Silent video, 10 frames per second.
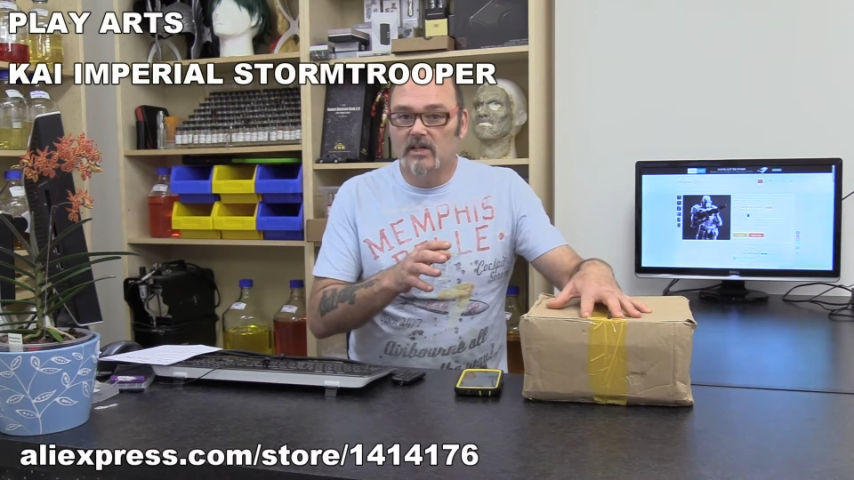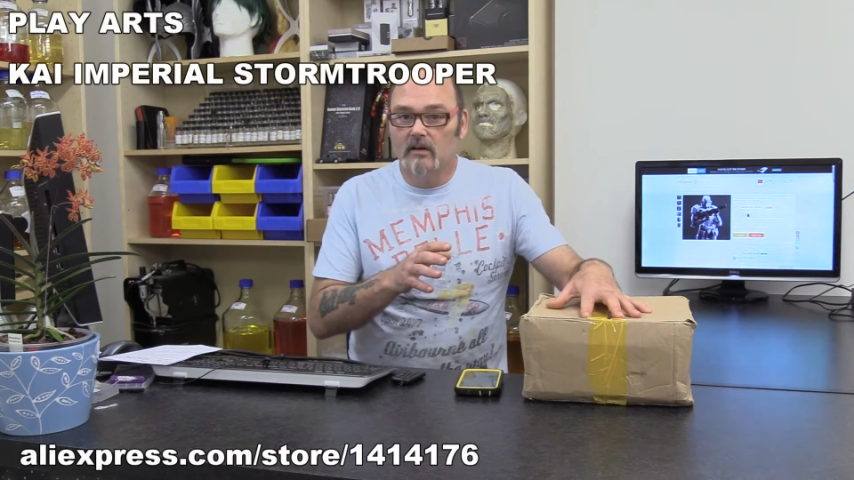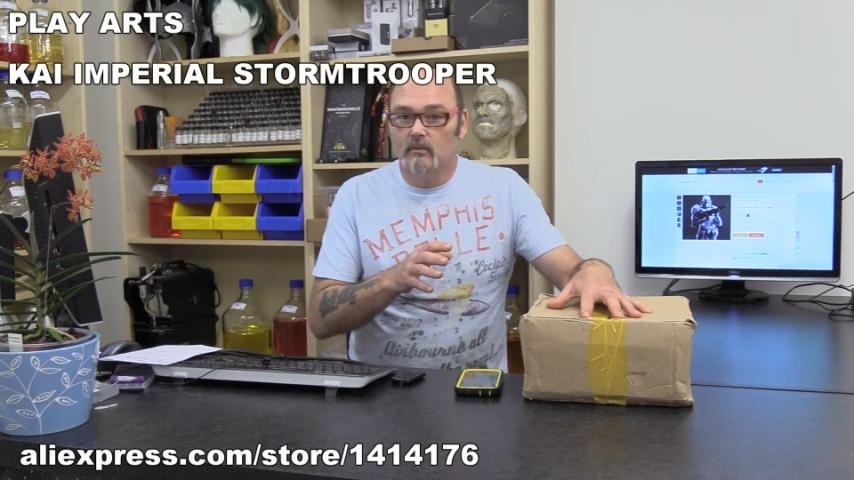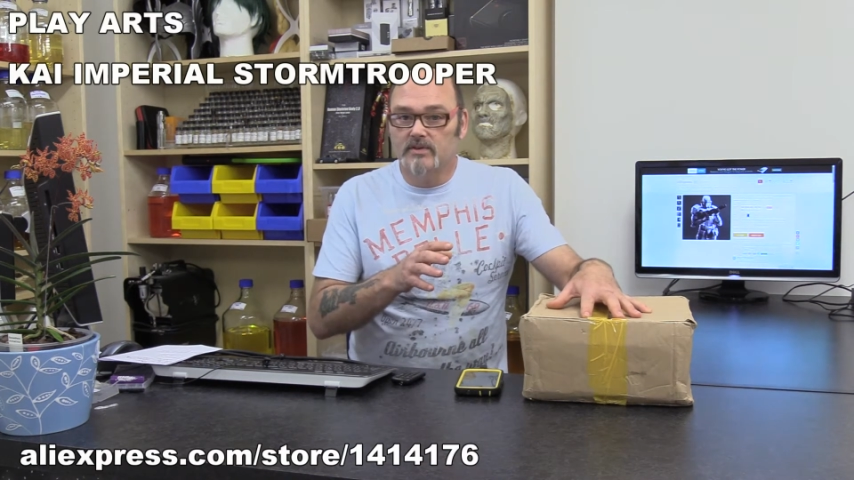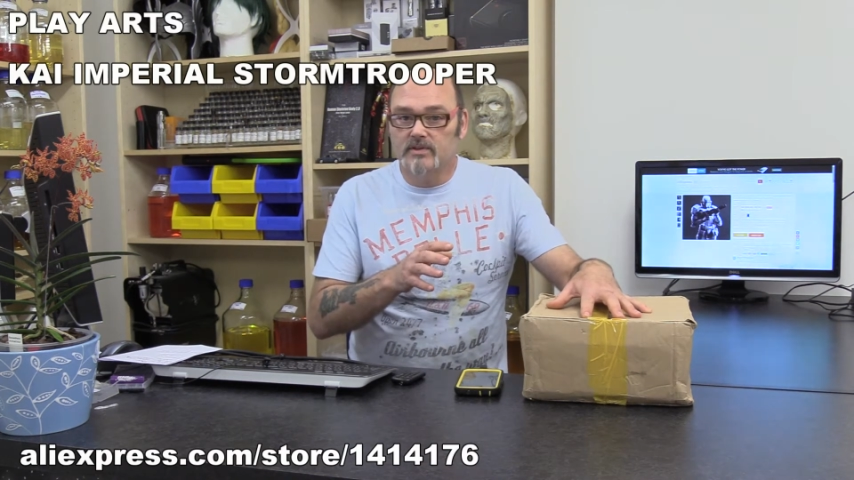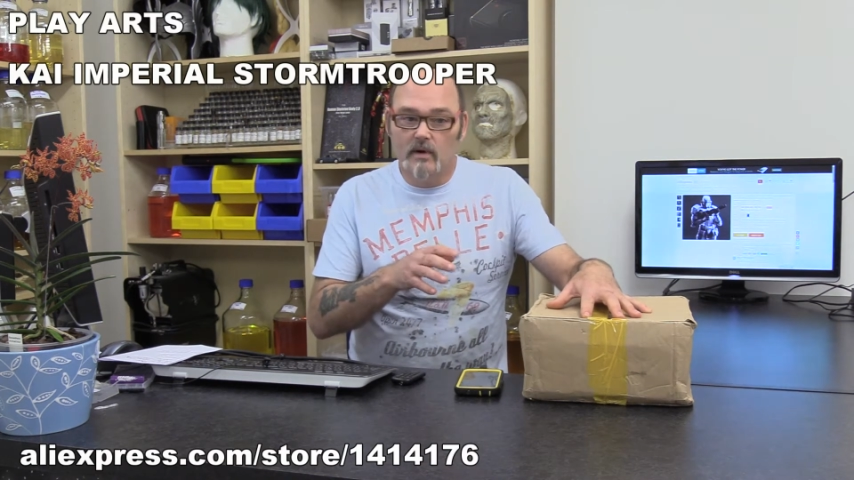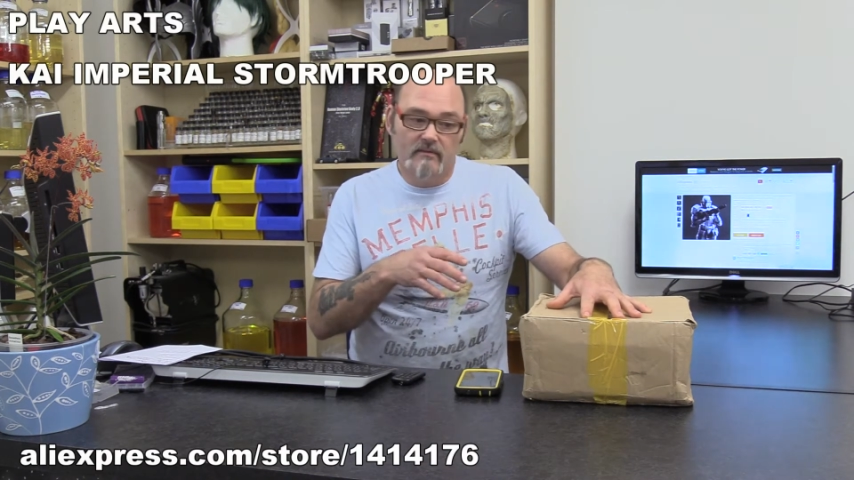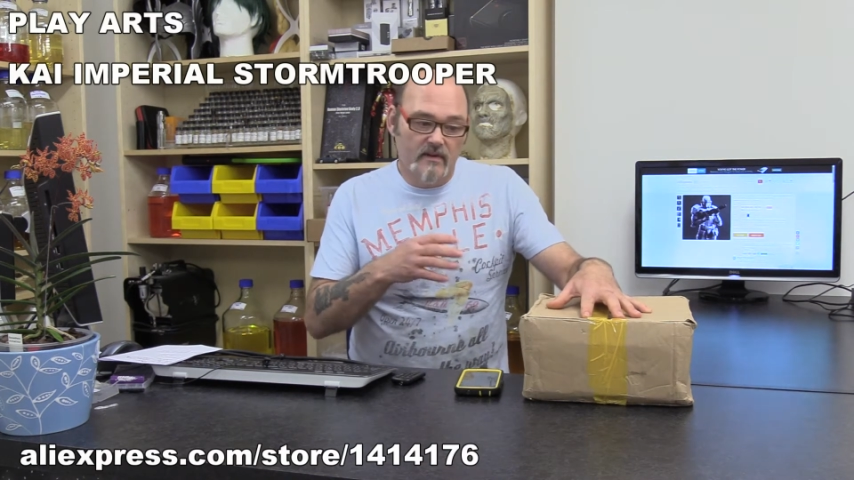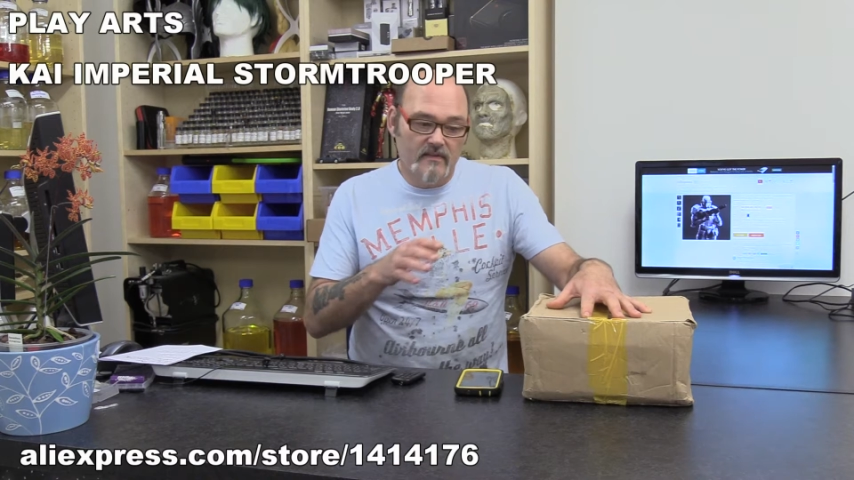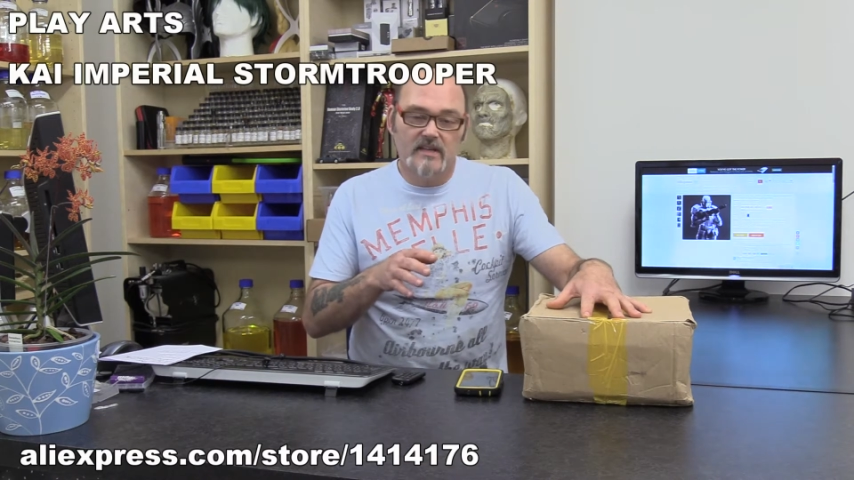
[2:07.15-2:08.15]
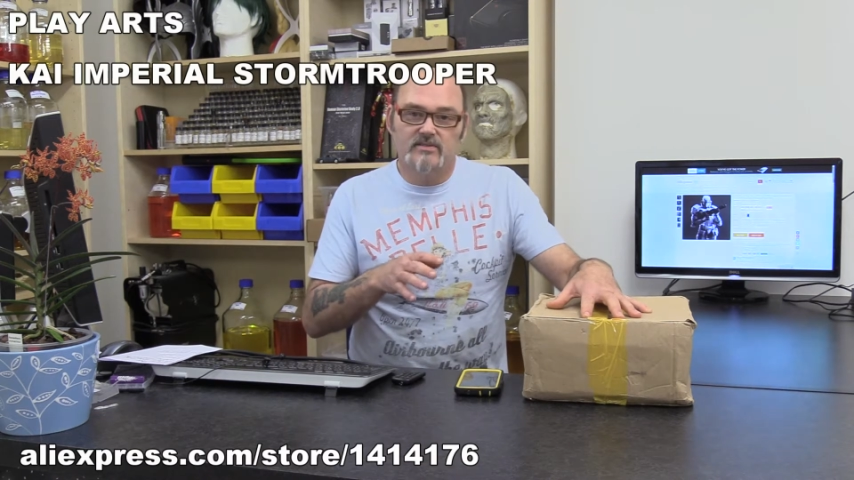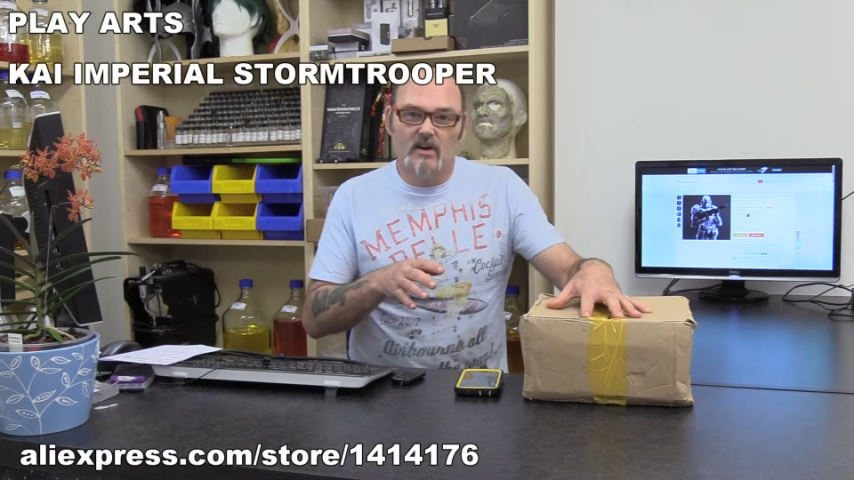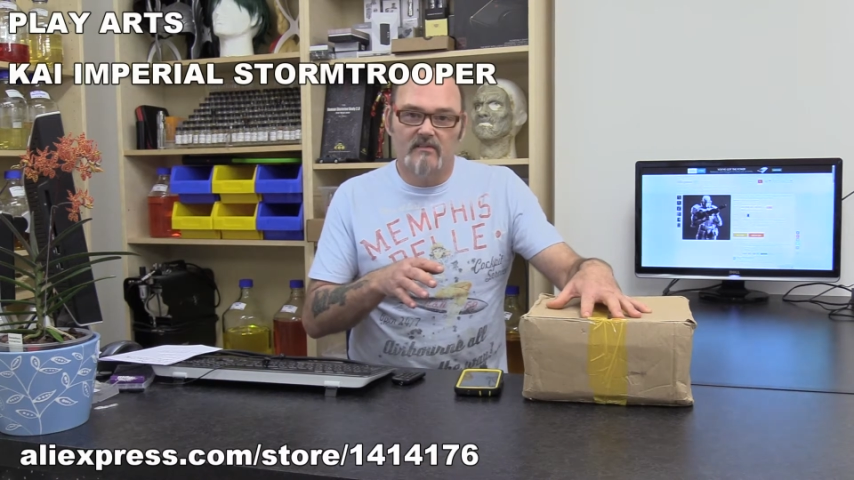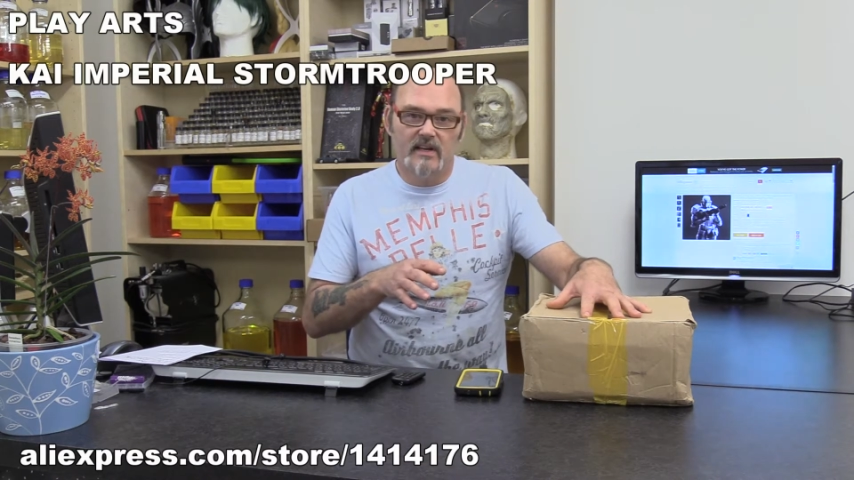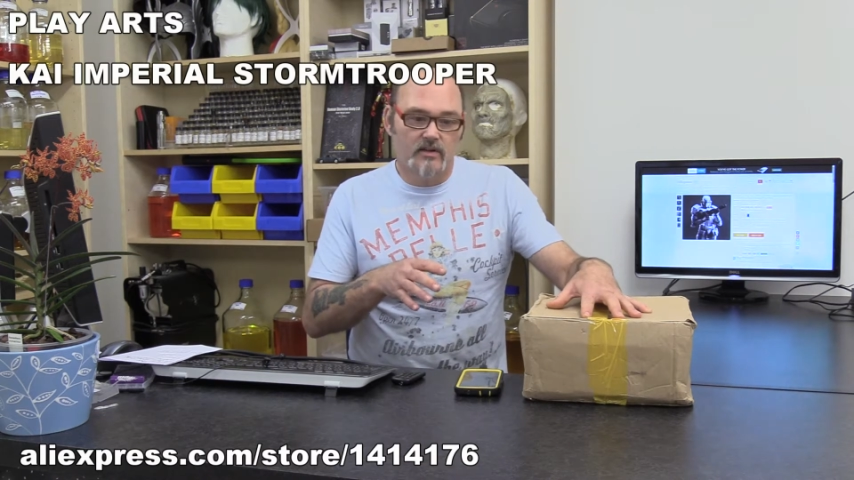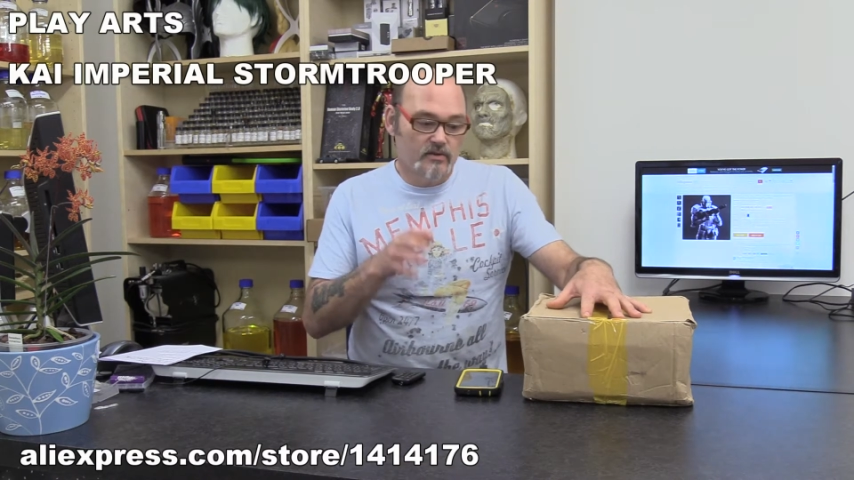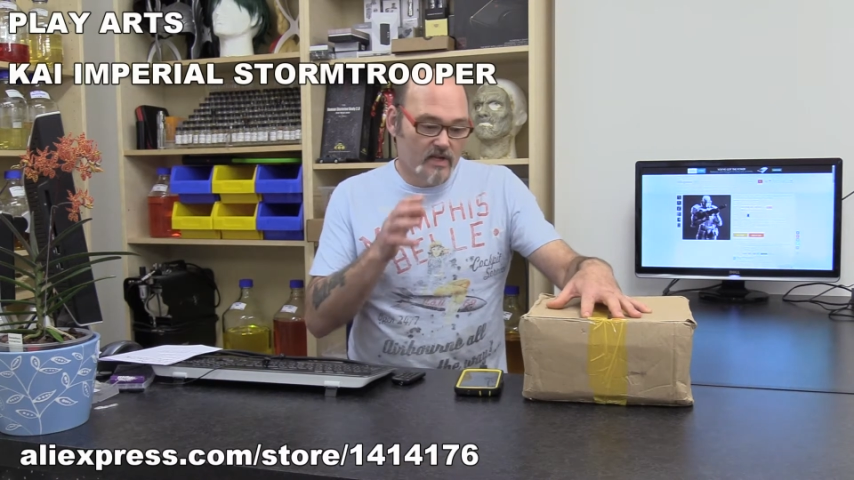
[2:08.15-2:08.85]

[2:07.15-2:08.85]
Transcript: on them whatsoever, and that's not very good.